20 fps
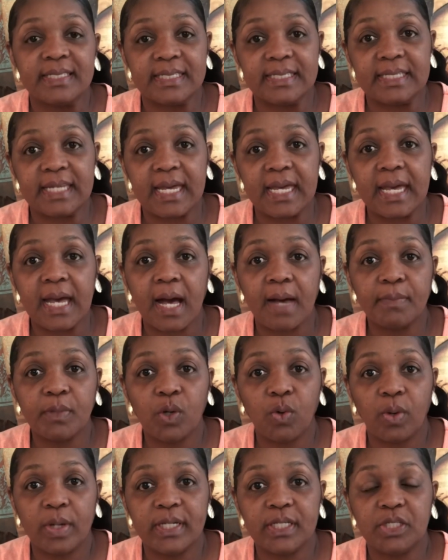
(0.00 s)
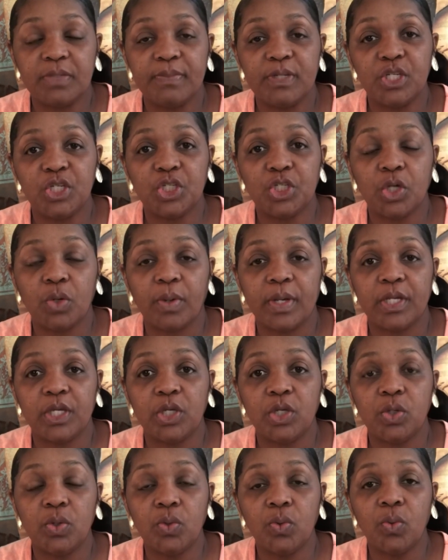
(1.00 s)
Today I'm going to be showing
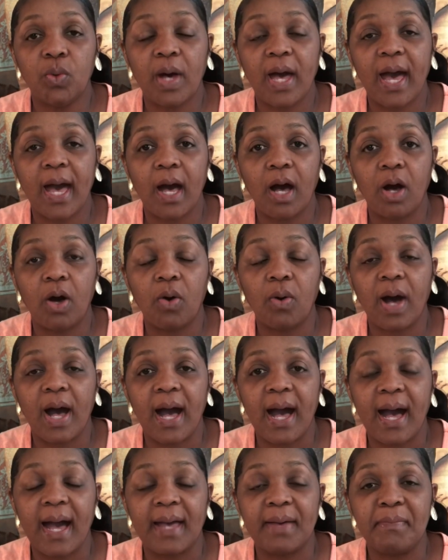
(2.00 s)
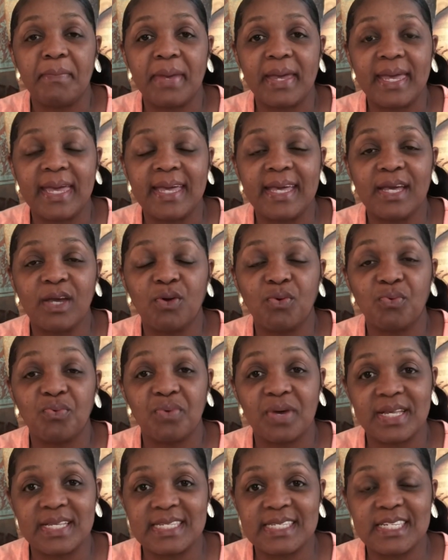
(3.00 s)
you how I make
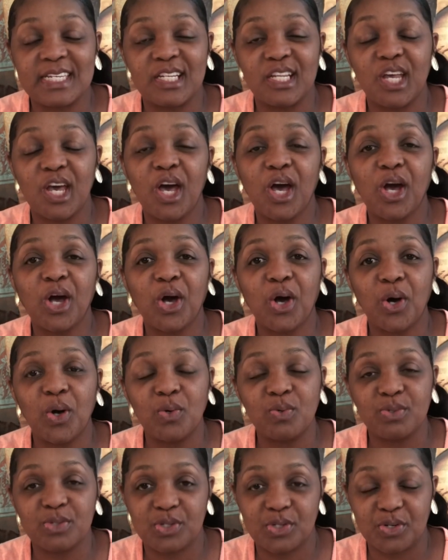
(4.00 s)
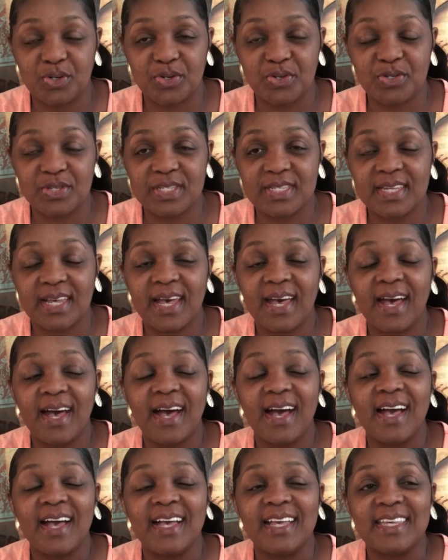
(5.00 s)
resin coasters.
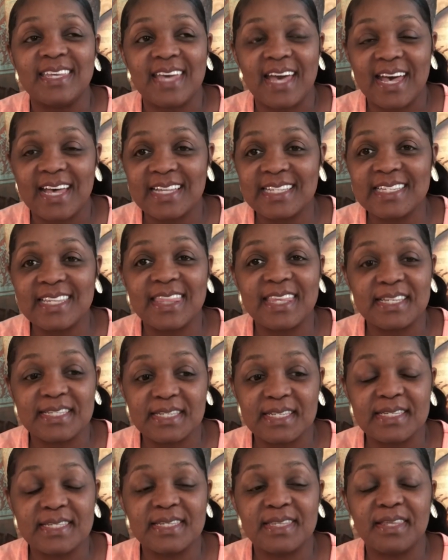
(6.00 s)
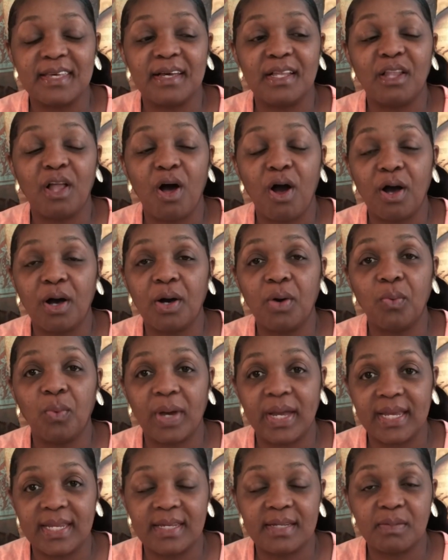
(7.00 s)
Yes, this is the
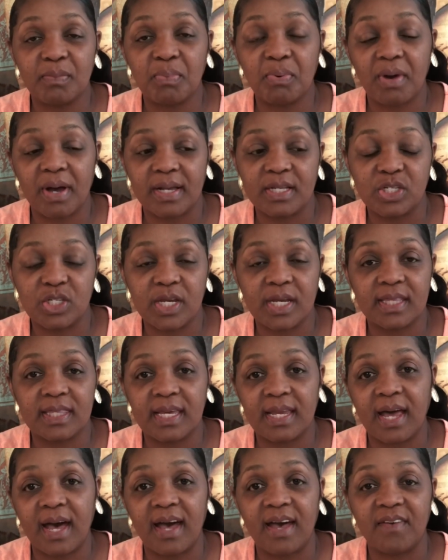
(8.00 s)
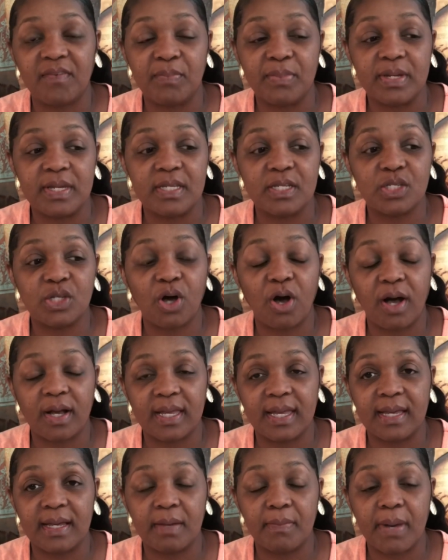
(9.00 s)
long-awaited project that I have been
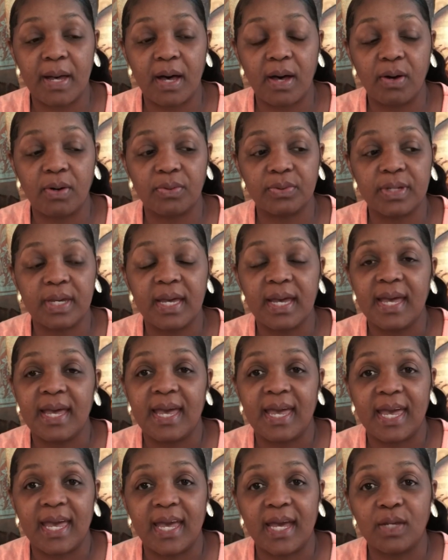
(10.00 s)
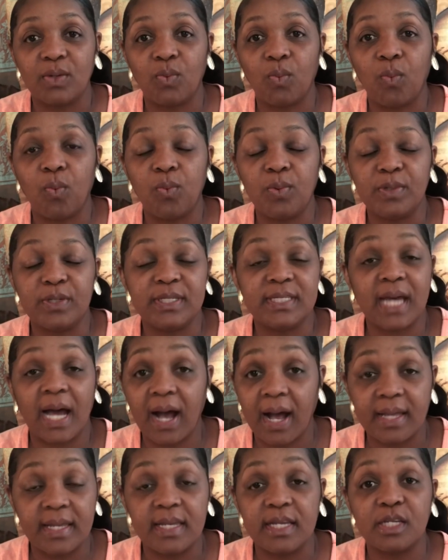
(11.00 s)
talking about and
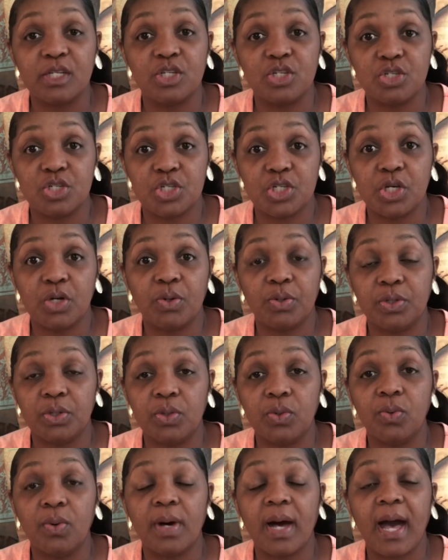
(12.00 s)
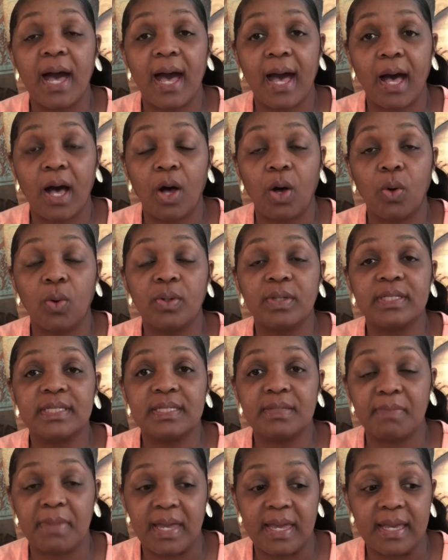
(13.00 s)
dying to show you how
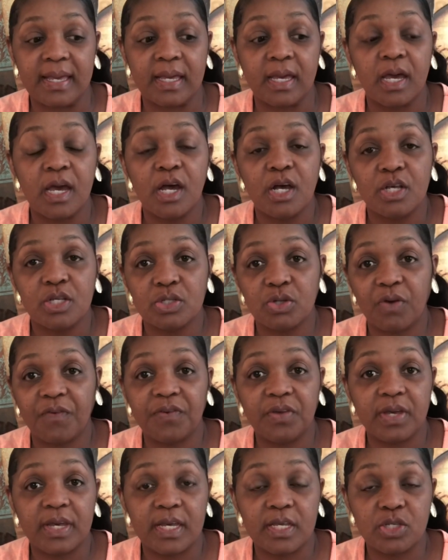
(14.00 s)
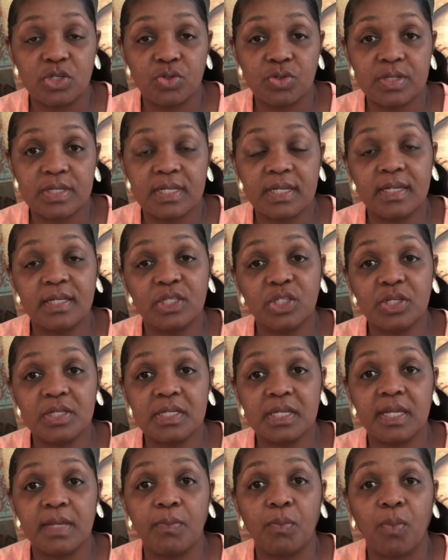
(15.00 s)
to make. So if you're interested,
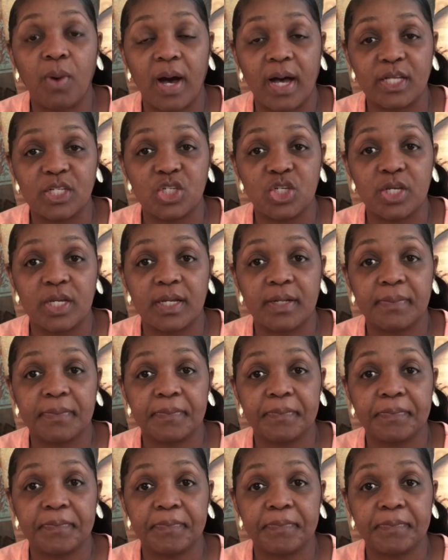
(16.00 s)
just keep watching.